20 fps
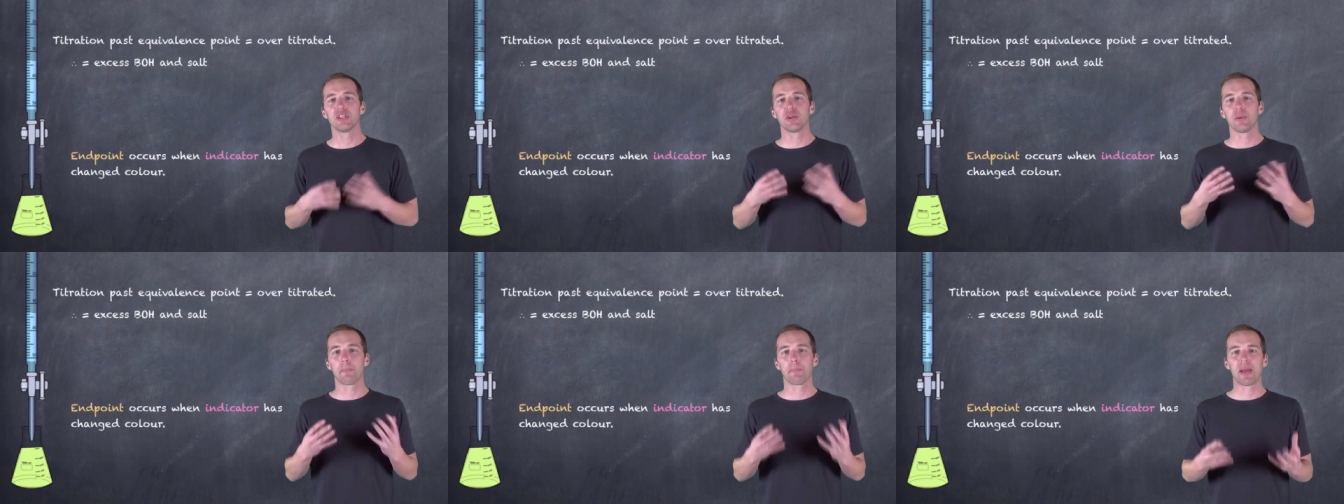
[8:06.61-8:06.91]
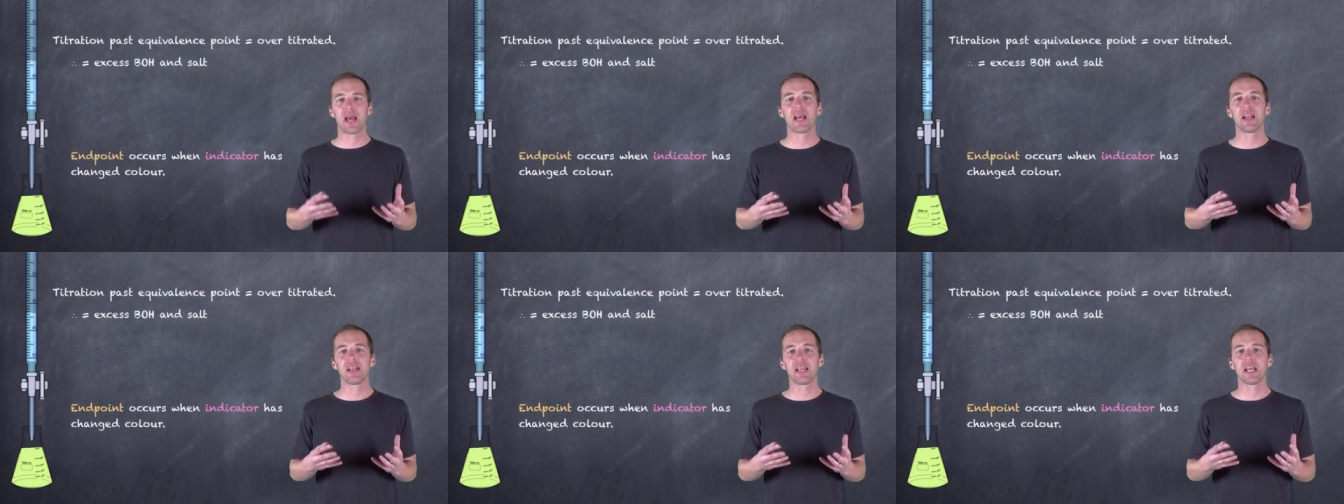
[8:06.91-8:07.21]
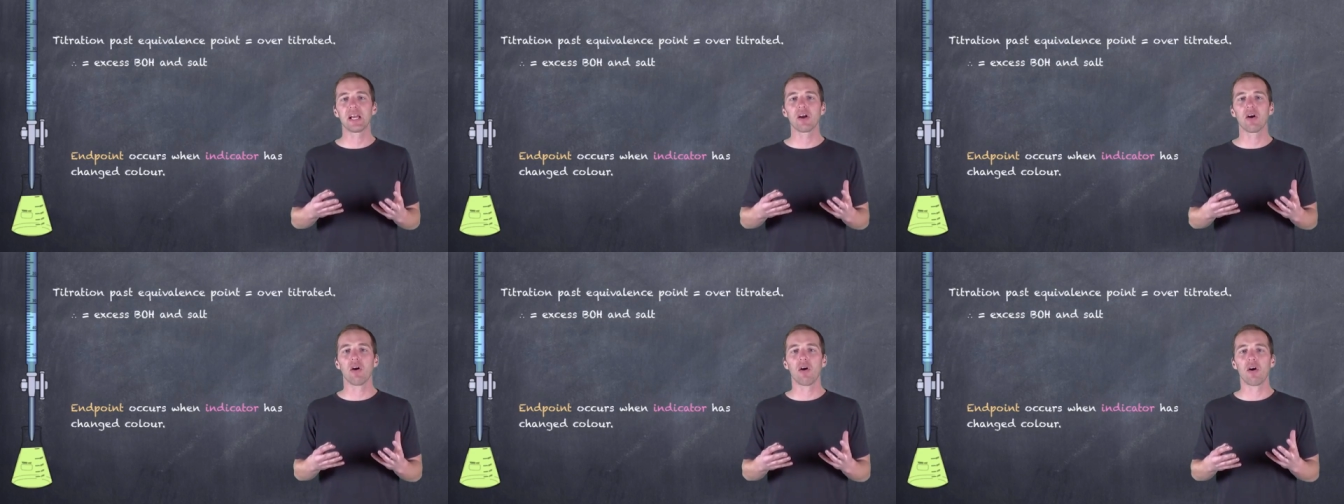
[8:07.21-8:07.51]

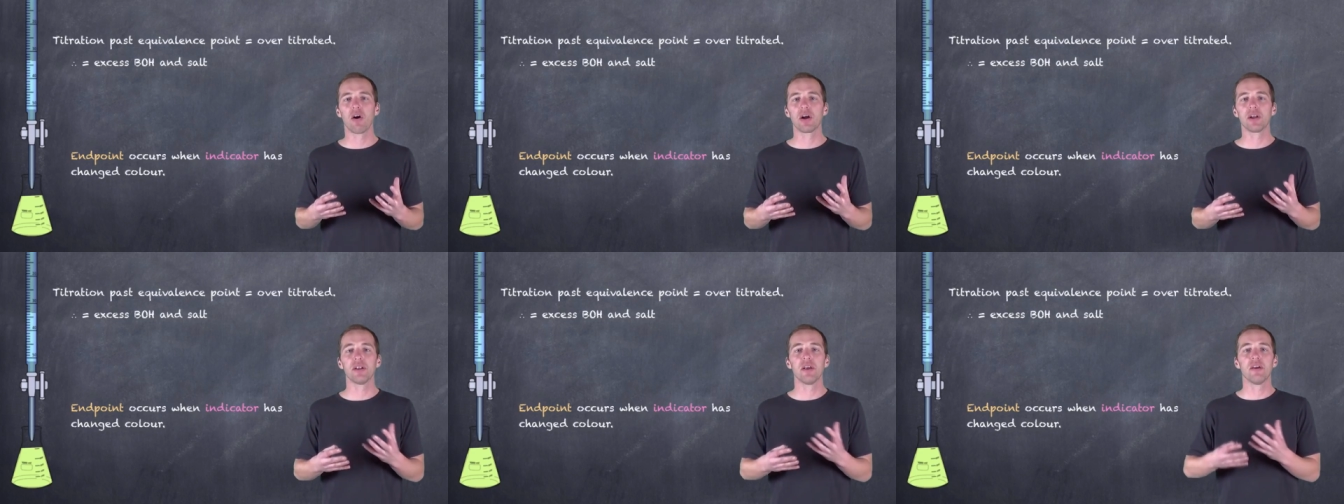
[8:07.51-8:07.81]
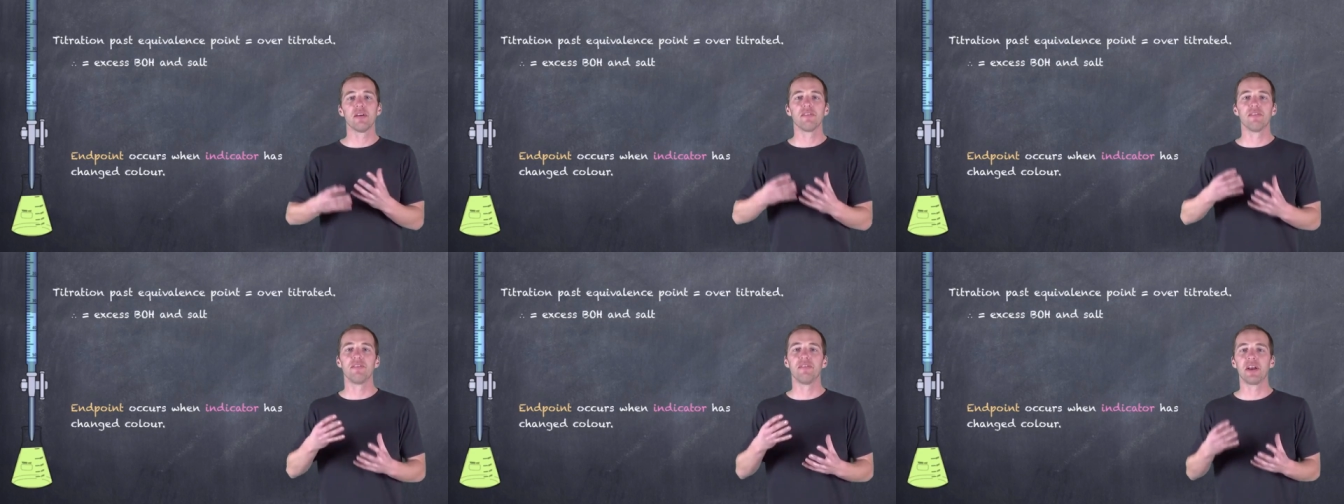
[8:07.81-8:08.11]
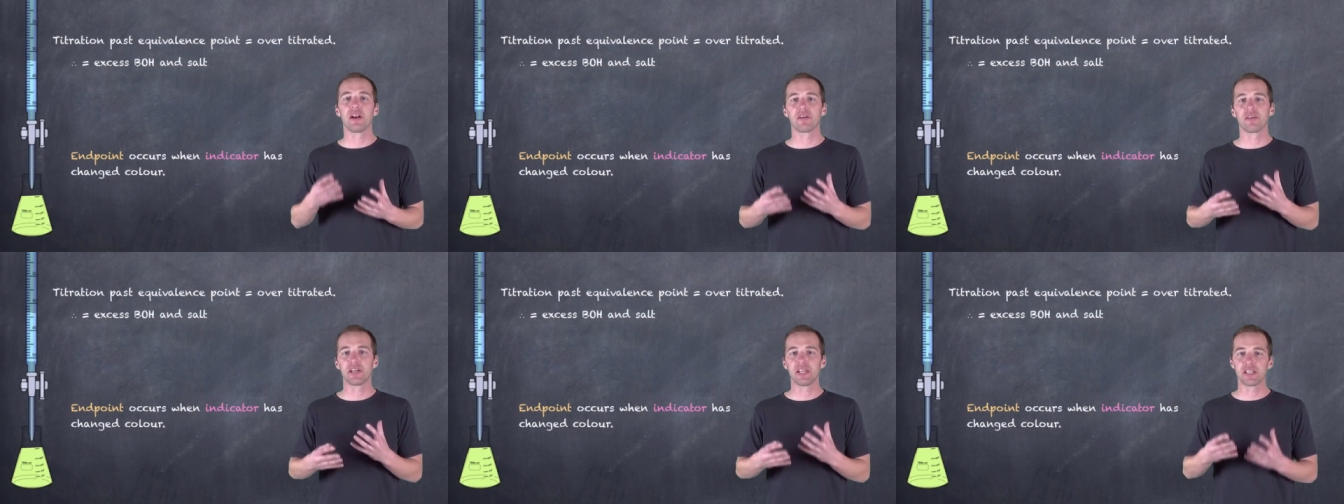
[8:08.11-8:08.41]
depending on
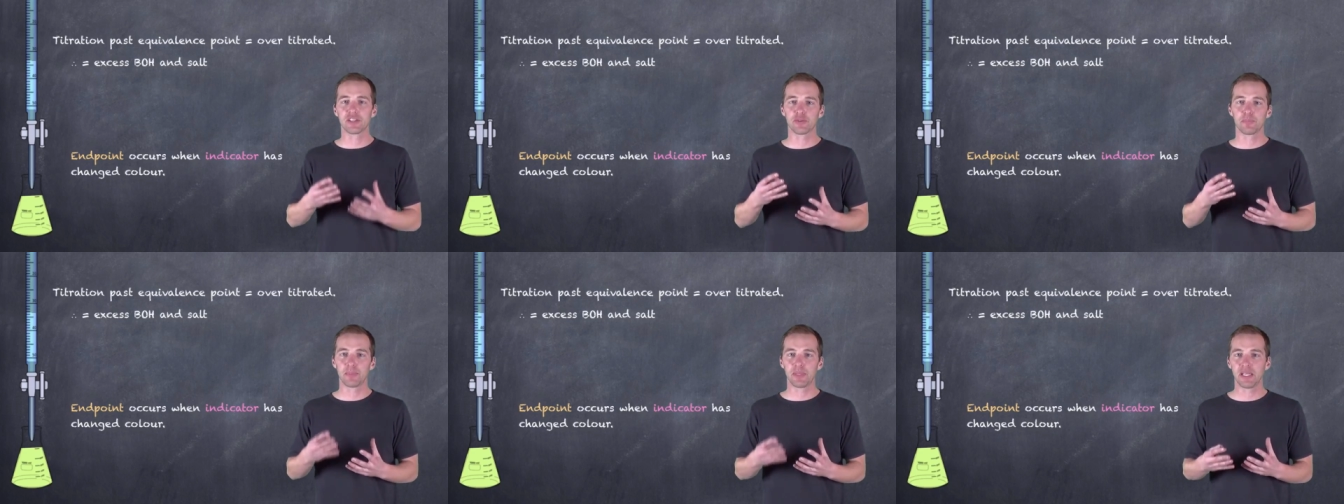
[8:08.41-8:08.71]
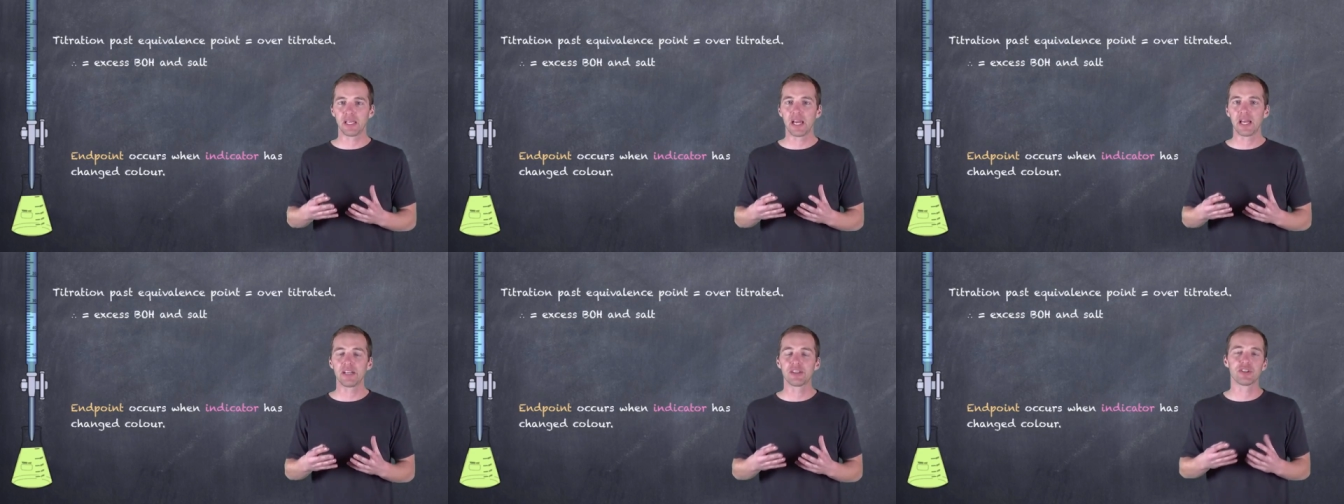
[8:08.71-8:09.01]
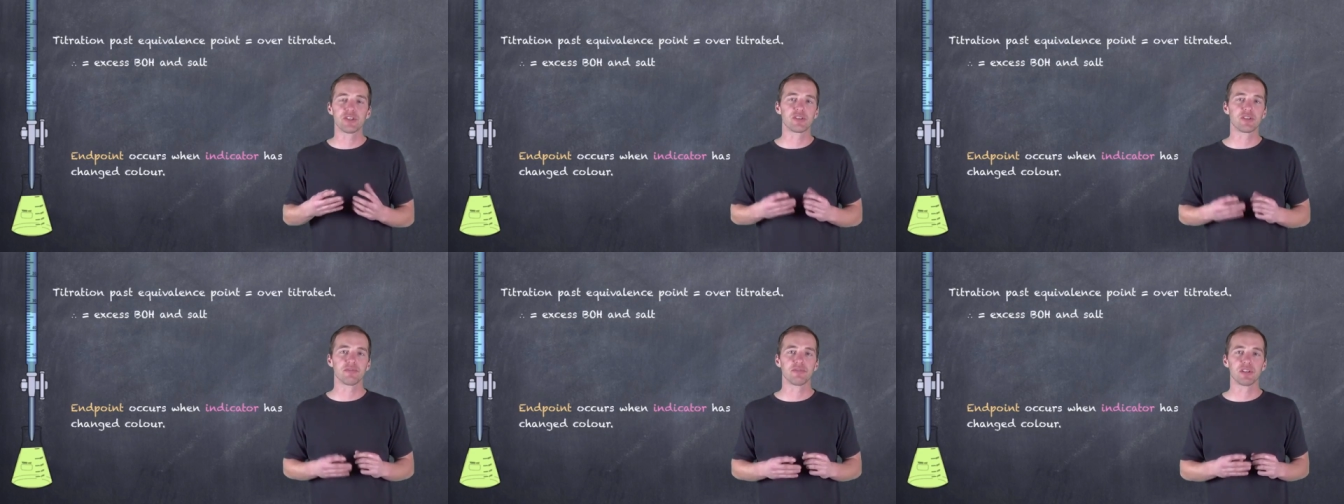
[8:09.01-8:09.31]
various
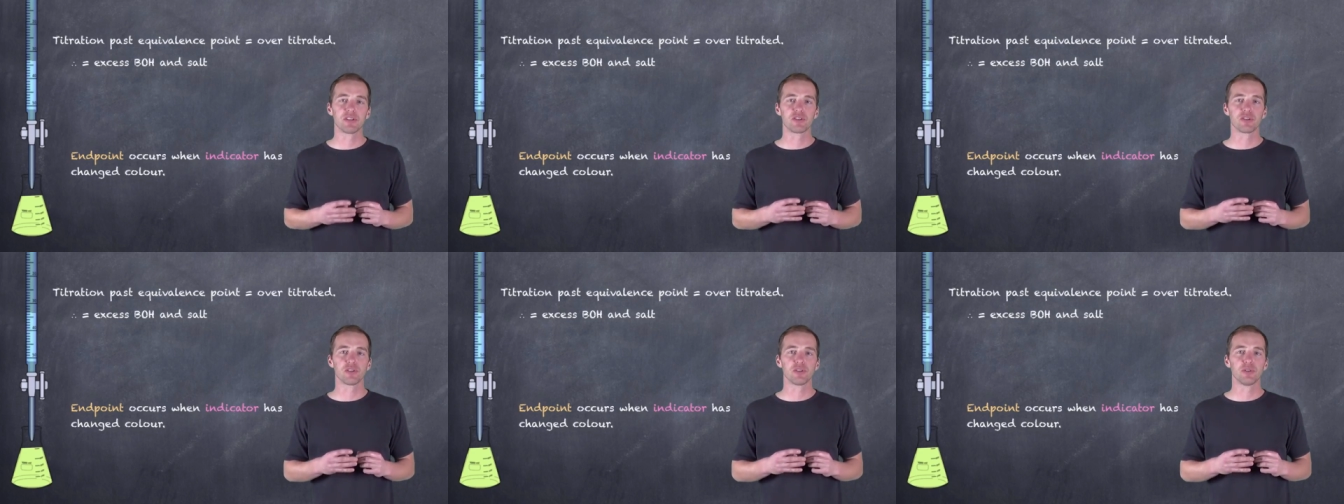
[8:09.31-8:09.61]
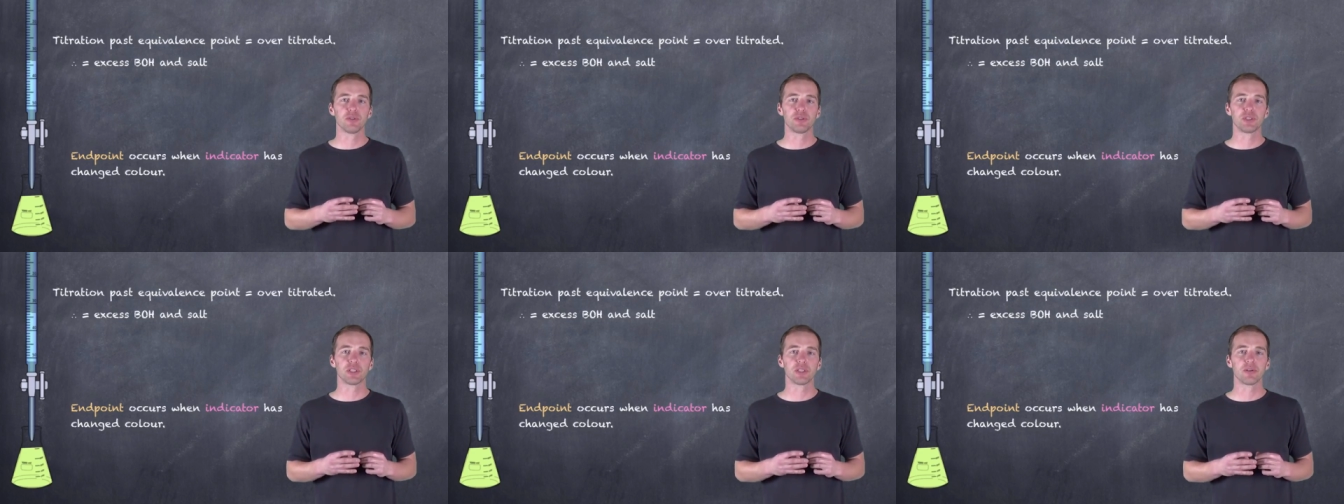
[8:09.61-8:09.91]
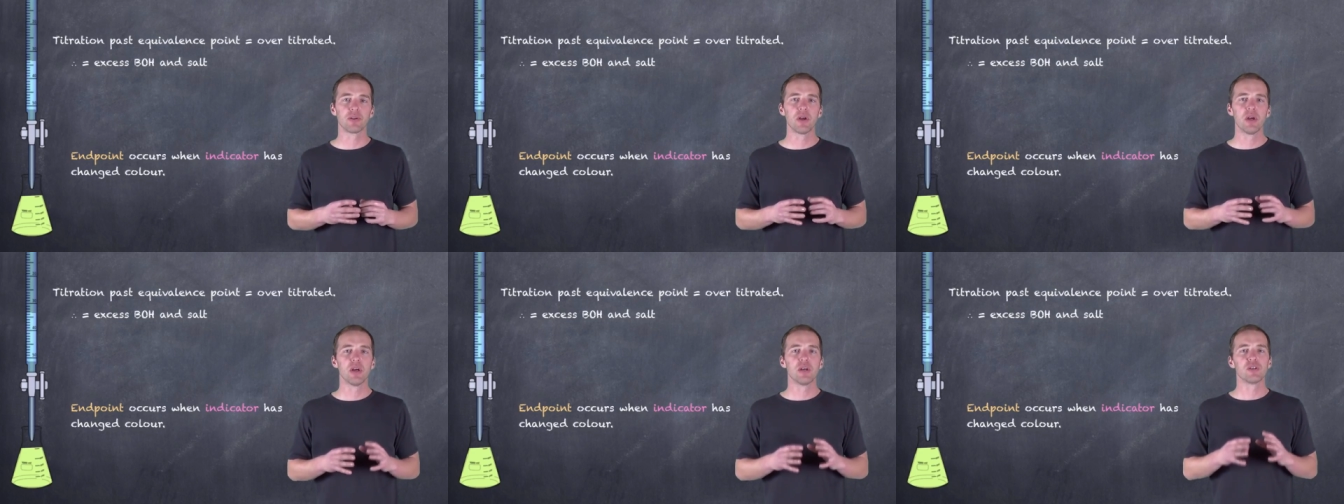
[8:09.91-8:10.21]
pHs of the solution.